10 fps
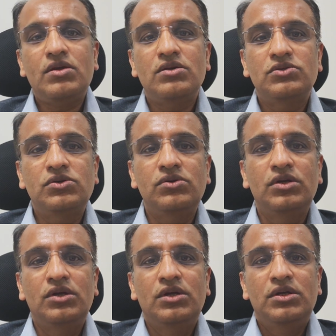So,
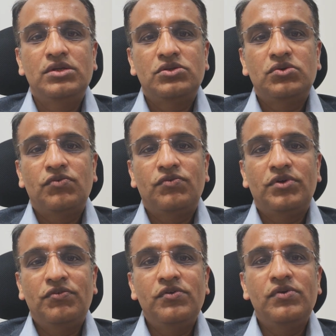so
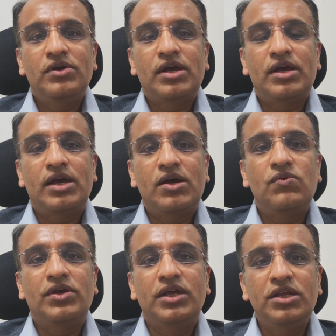if you have
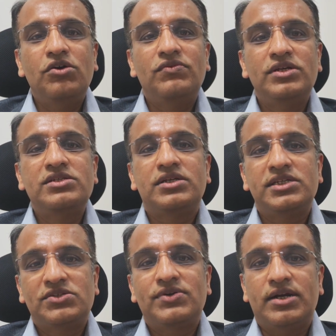any of these
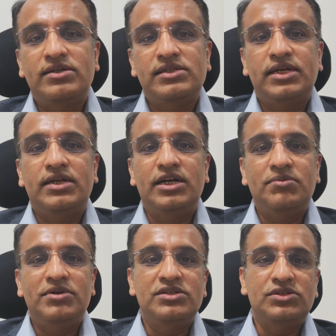risk factors like
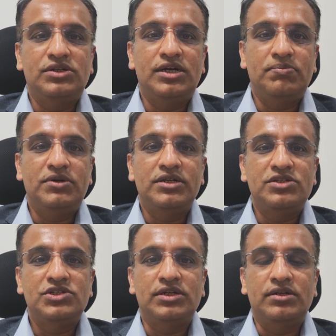diabetes or
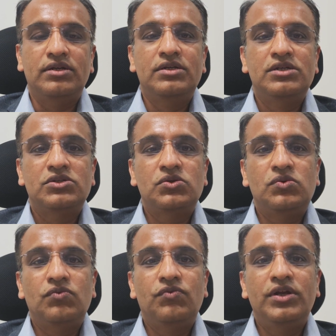hypertension,
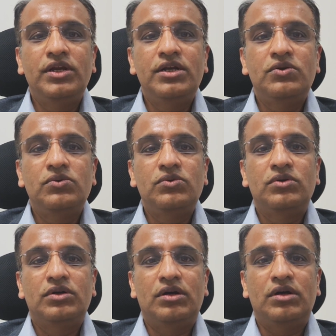so we need to
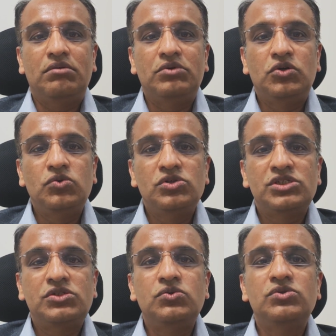do
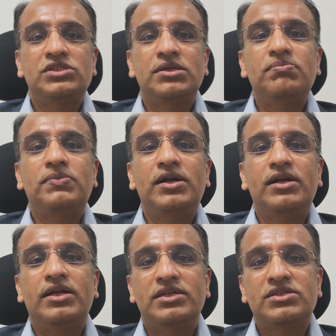2 simple
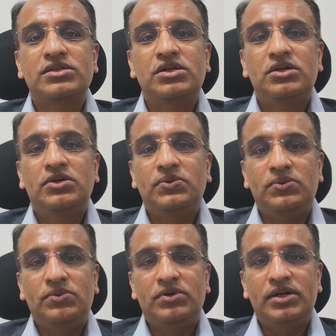tests
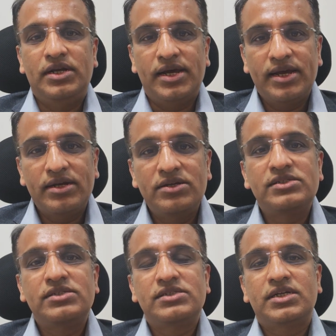to
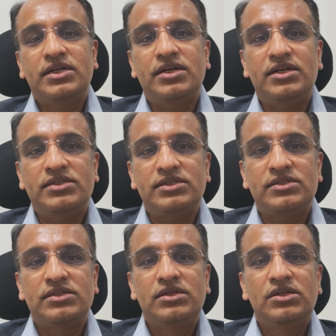diagnose this kidney
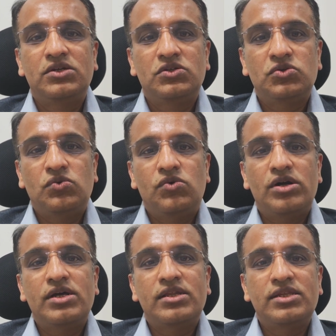disease. So
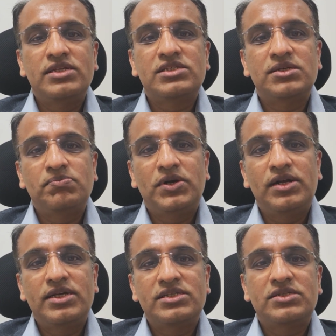what are these simple
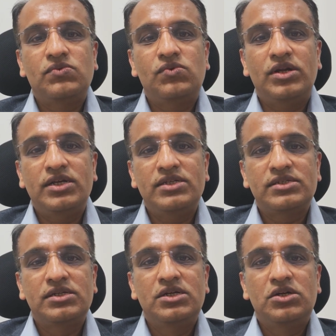tests? One
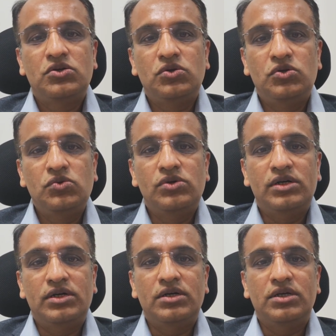is to do
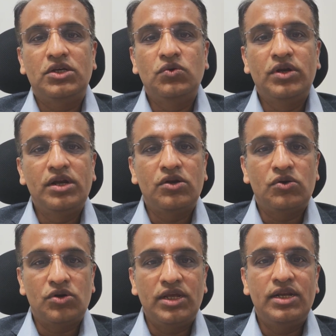a urine
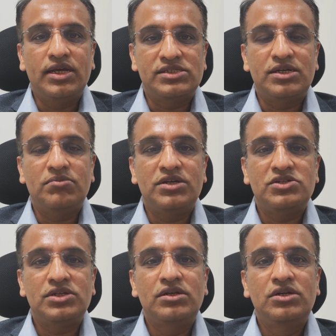routine
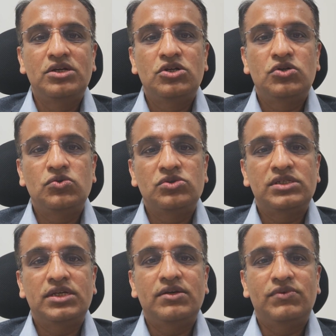examination to
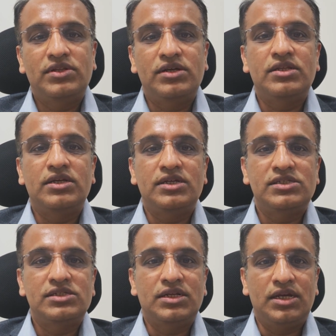see whether there
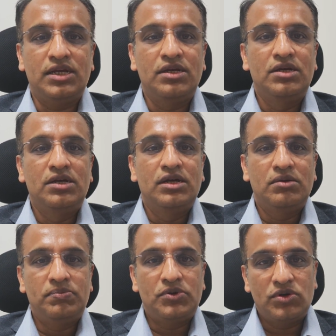is any
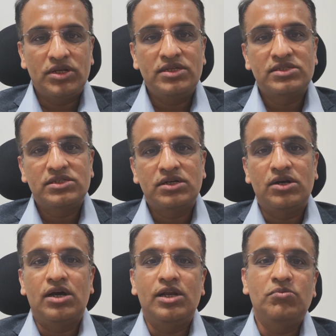proteins or
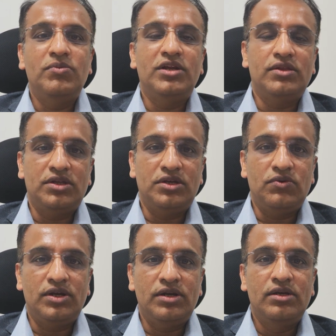albumin in the
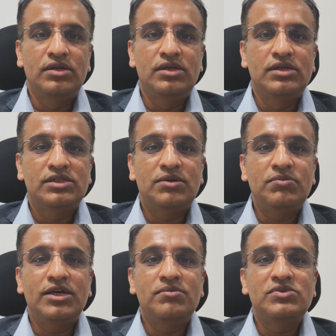urine.
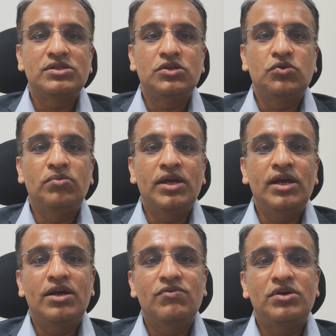Sometimes you may
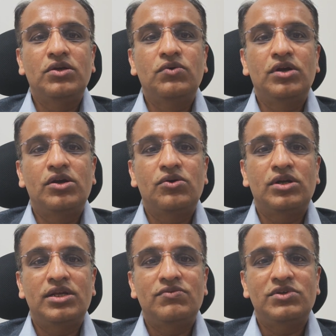have a urine
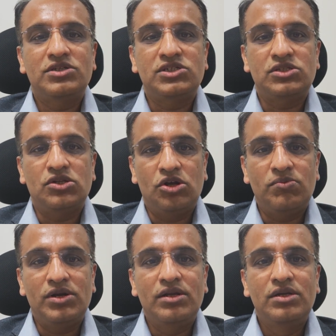routine which is
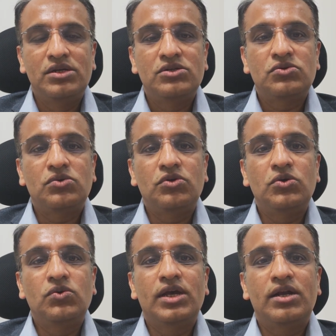normal, so
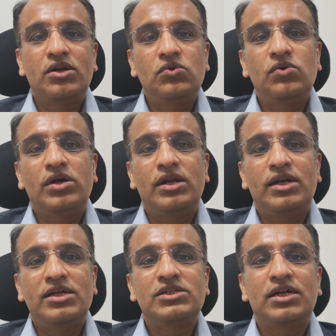you can do an
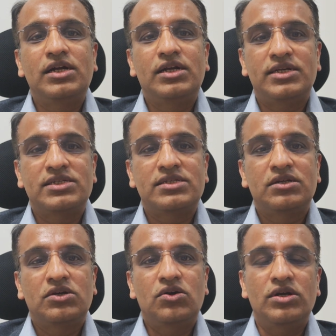additional test
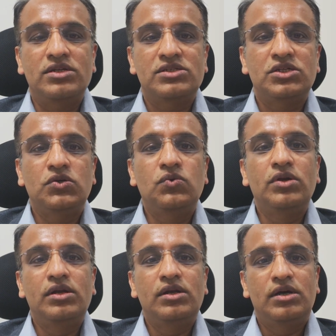called as
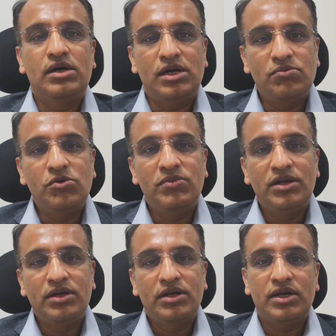urine
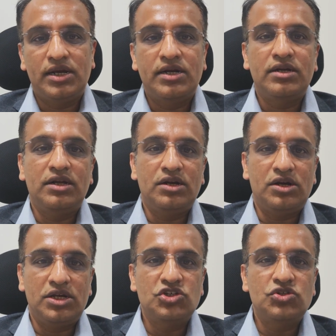albumin creatinine
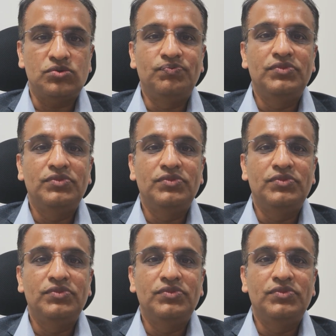ratio,